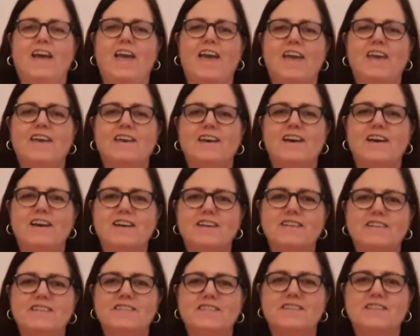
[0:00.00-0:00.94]
Hey
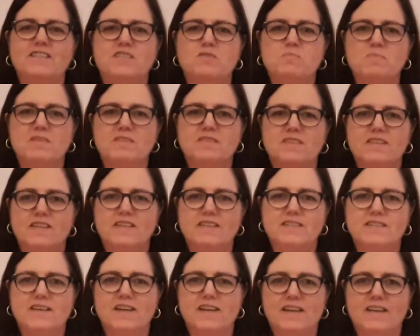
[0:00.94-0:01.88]
guys, it's Miss
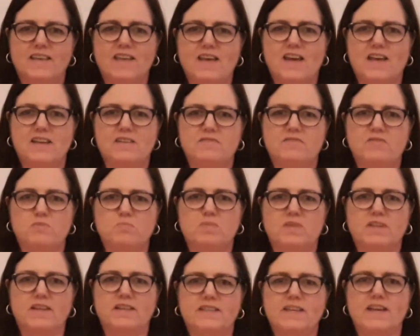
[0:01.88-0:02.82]
Lisa again from
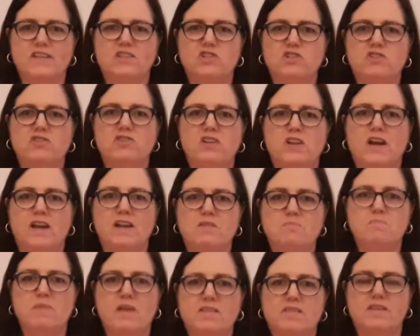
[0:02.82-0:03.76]
Plantation
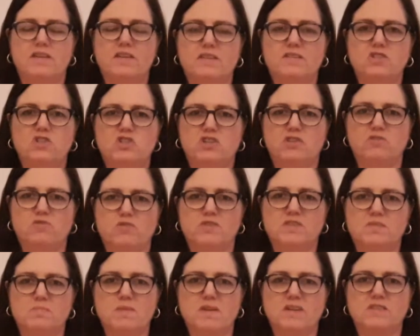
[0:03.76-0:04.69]
United Methodist
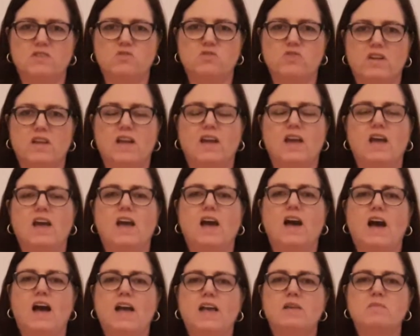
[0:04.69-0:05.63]
Children's Ministry.
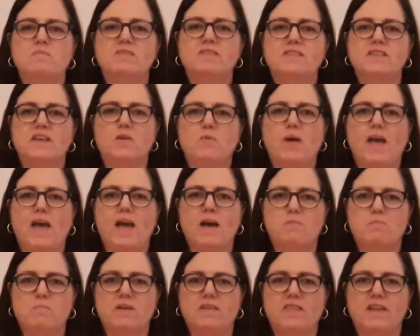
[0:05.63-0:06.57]
I am so
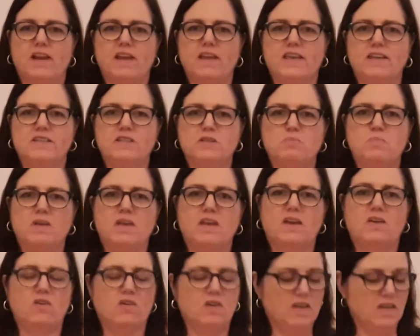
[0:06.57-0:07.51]
happy that I get to be
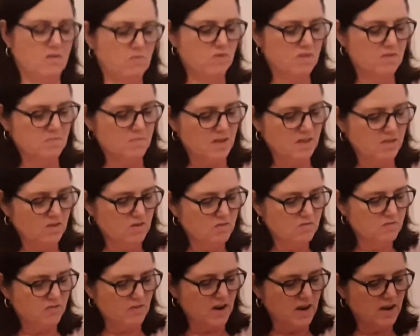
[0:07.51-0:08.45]
here again with my little
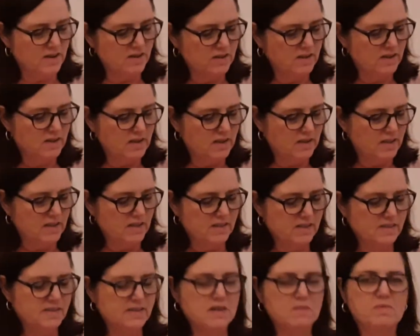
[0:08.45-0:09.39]
friend.
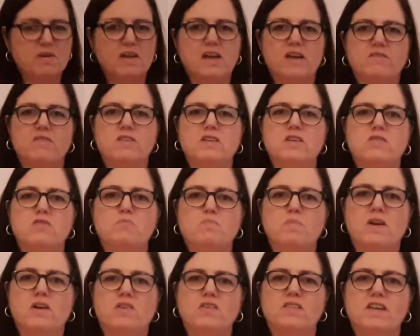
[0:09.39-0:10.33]
This time I have another
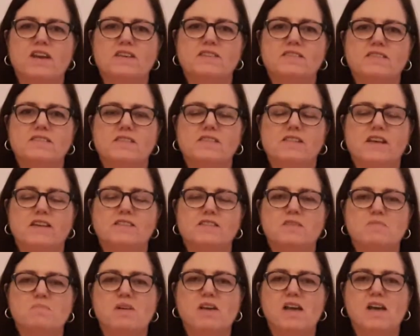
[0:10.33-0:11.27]
bear. Last
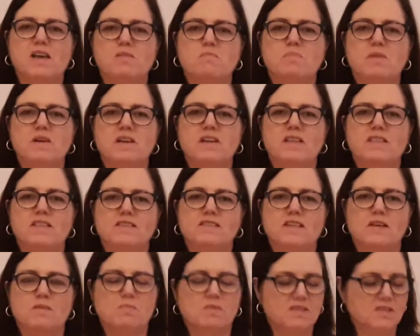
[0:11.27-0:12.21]
time I had a bunny, this
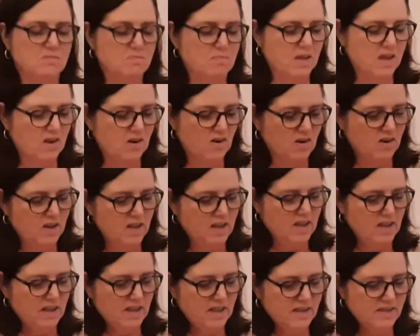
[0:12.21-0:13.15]
time it's a bear.
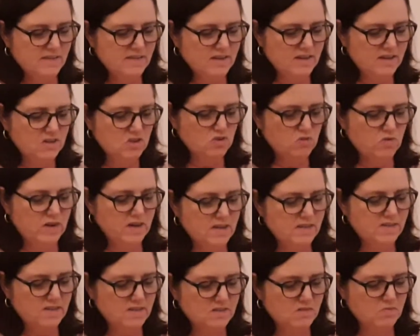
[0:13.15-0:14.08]
He's going to join
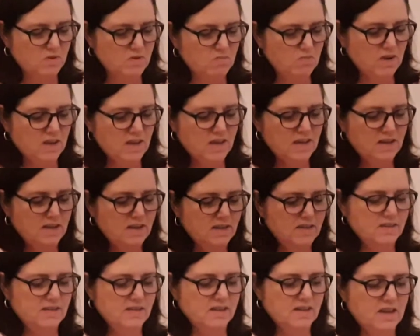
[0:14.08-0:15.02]
us as we read
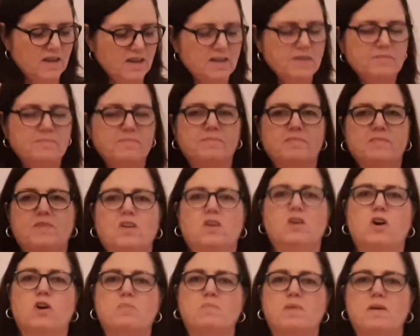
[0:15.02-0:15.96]
tonight
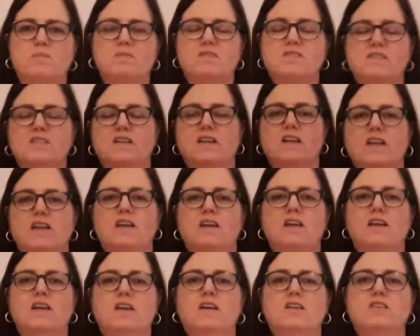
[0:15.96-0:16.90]
our Bible study
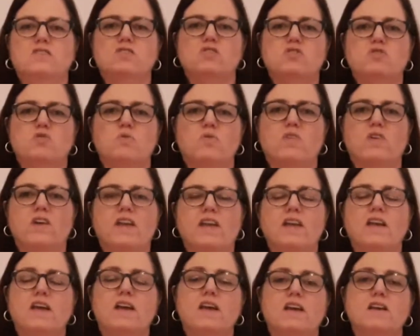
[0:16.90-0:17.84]

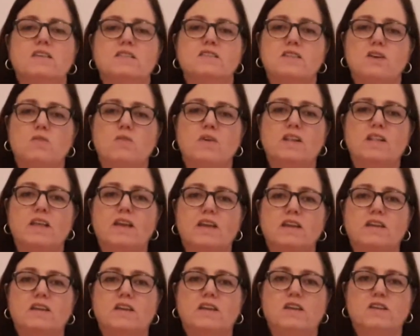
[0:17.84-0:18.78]
story. So I'd
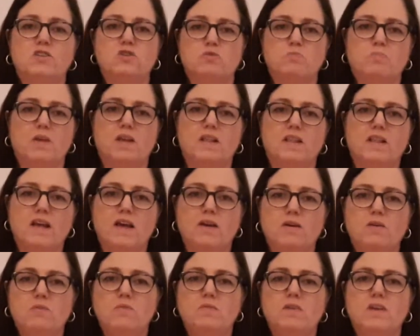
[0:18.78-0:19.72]
like you to get your
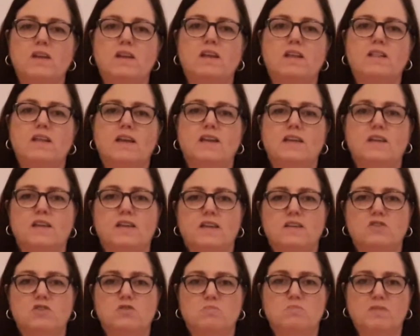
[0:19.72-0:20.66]
pillow and I'd like you to
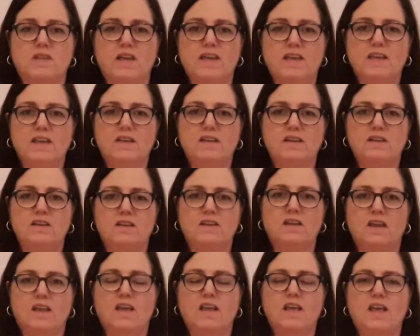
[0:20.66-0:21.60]
get your blanket
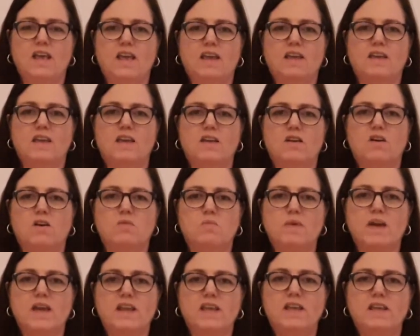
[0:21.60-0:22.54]
and get all
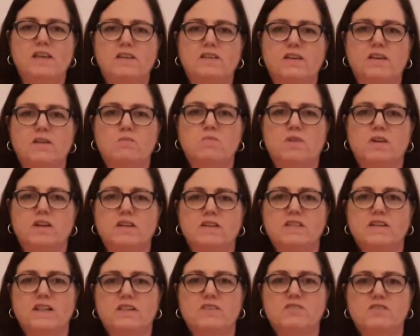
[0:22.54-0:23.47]
ready, and we're going
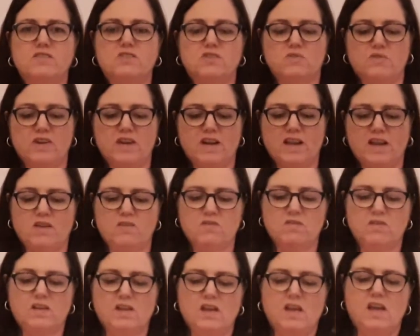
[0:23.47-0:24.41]
to tell our story now.
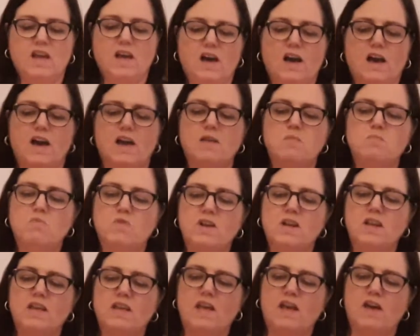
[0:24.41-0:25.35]
I'm
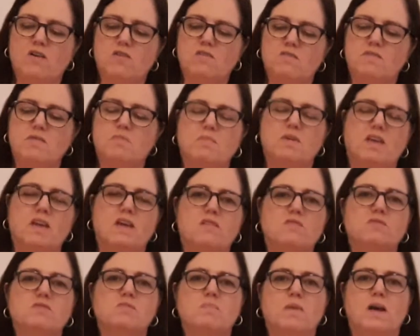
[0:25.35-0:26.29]
reading out of the
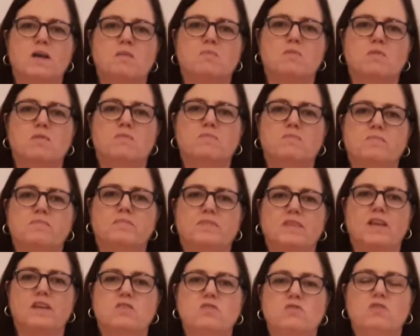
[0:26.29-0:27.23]
Beginner's Bible,
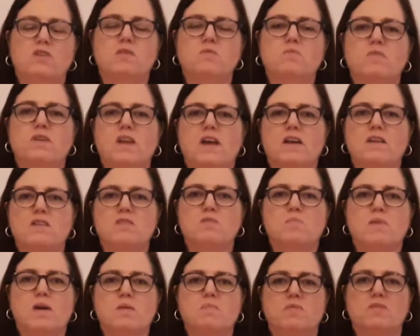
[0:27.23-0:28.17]
and you can read out of the
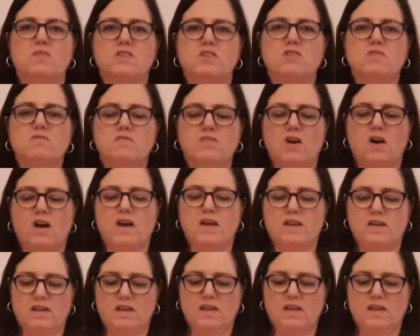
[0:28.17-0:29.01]
Bible that you've got.